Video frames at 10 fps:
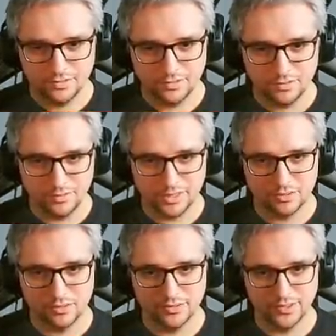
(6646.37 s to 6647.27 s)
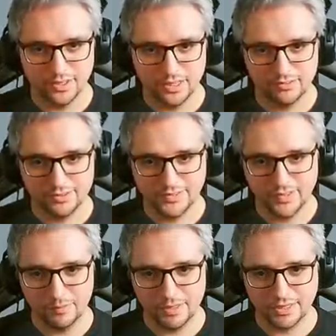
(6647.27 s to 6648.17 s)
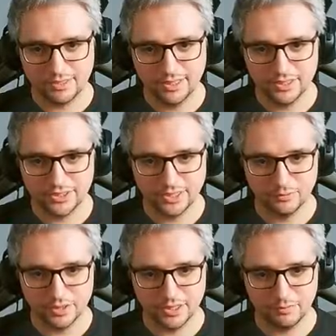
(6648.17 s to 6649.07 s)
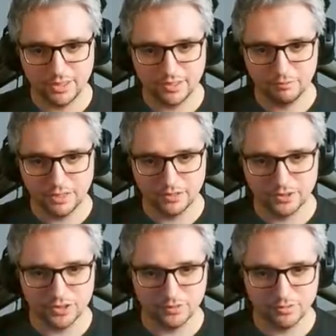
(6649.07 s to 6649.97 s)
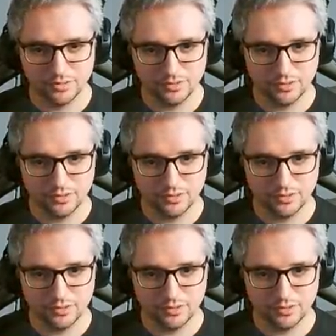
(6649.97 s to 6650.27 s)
Oh my god, every time I'm clenching when I make a bigger jump.